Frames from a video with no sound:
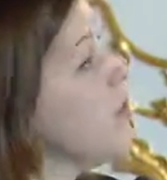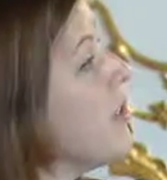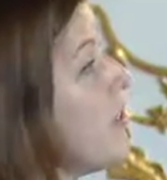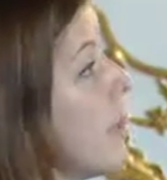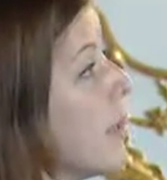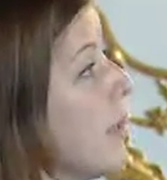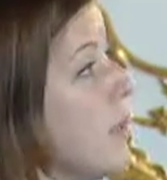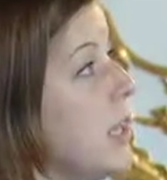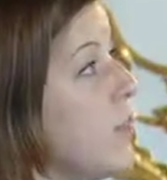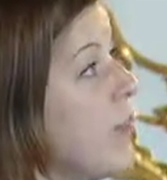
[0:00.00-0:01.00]
Destin
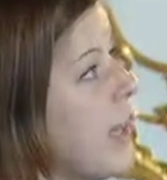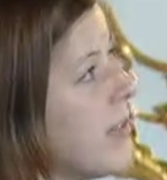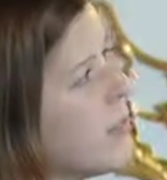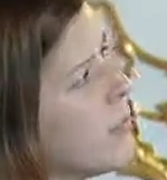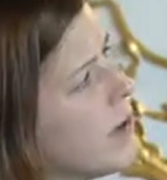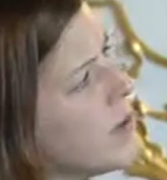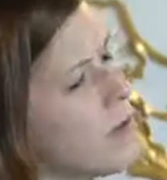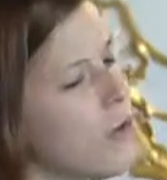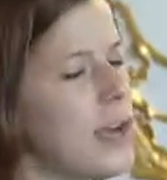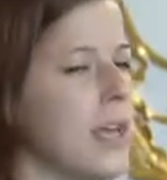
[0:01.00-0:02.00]
d'Amélie Poulain, there was
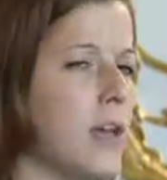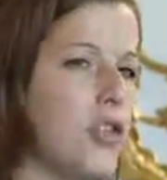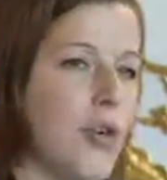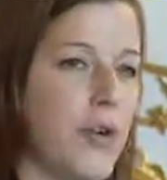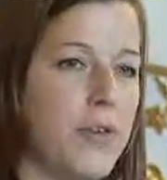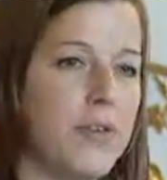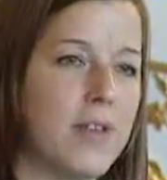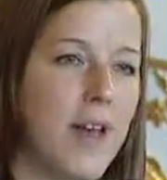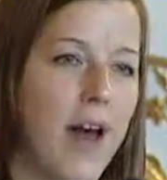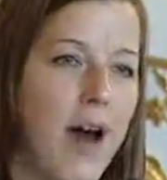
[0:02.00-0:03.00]
a clear
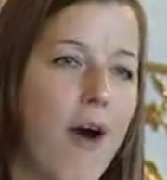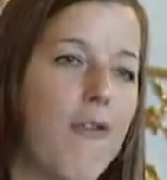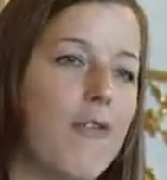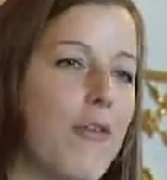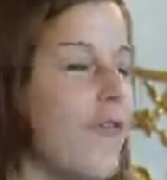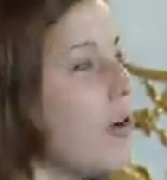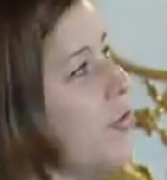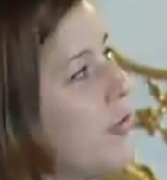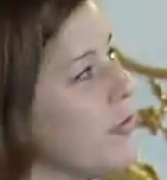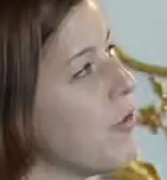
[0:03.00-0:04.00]
choice of
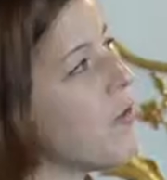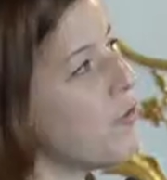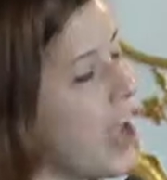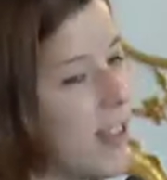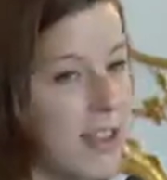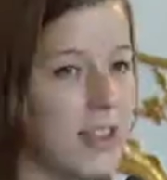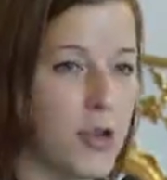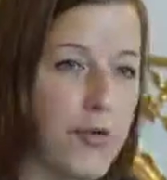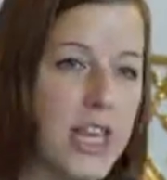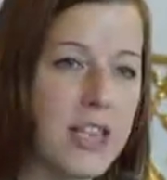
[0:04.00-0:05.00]
overdose of reds and
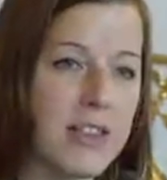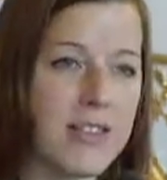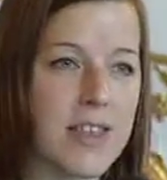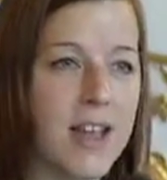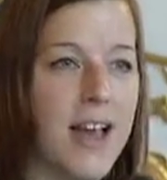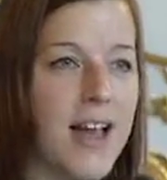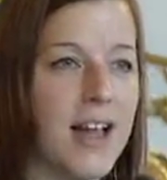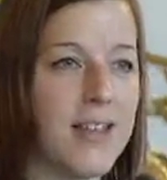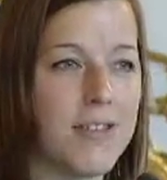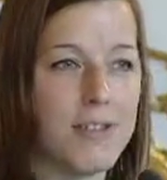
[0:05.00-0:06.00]
greens.
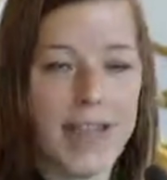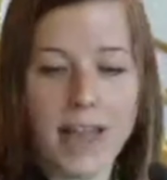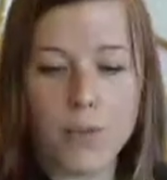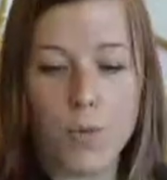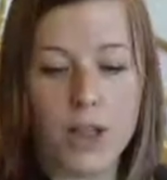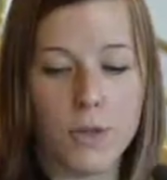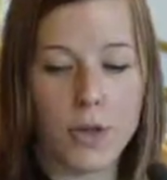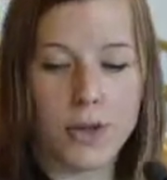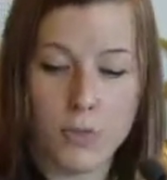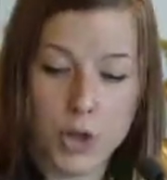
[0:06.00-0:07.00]
And the next
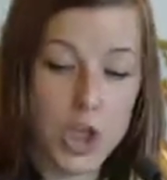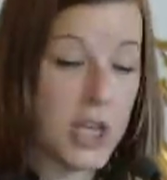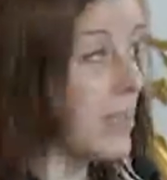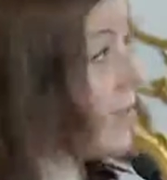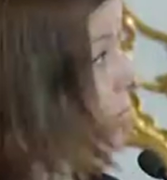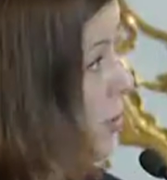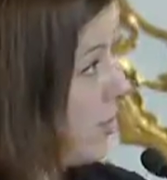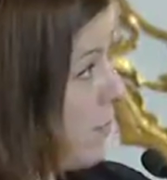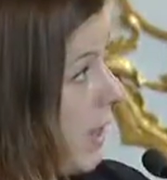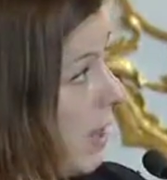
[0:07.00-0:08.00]
one, which is
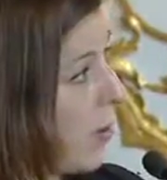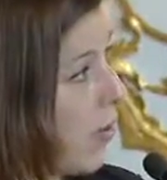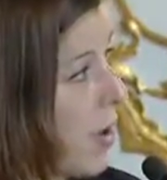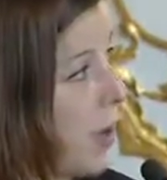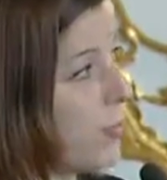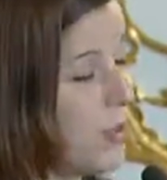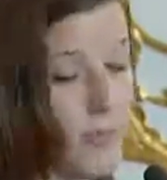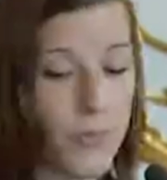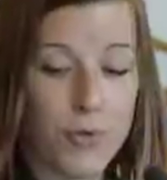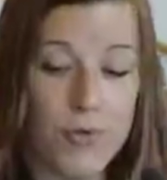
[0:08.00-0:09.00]
just below, Un long
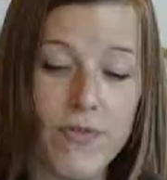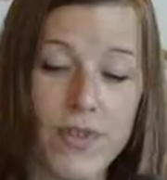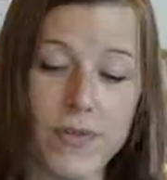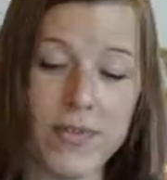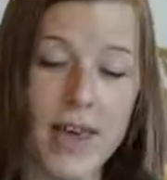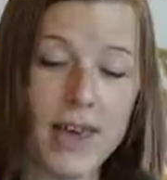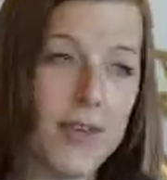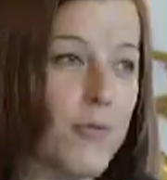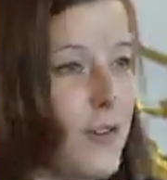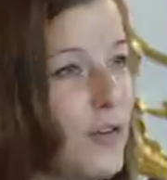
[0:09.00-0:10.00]
dimanche de fiançailles,
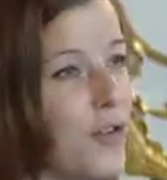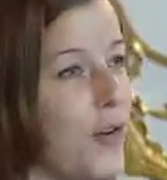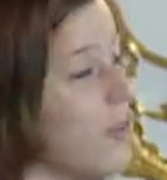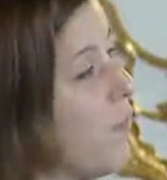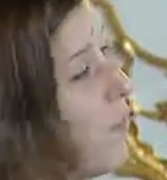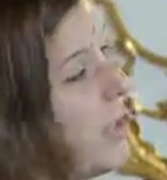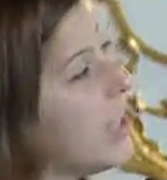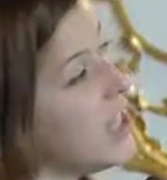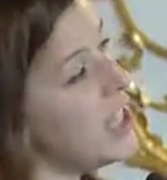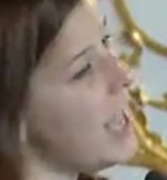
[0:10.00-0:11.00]
there was a choice for
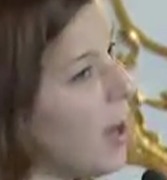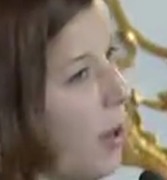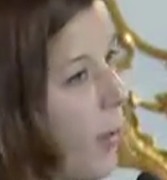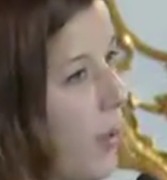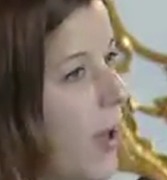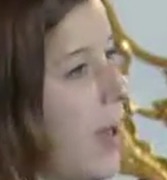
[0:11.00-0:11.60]
making yellow.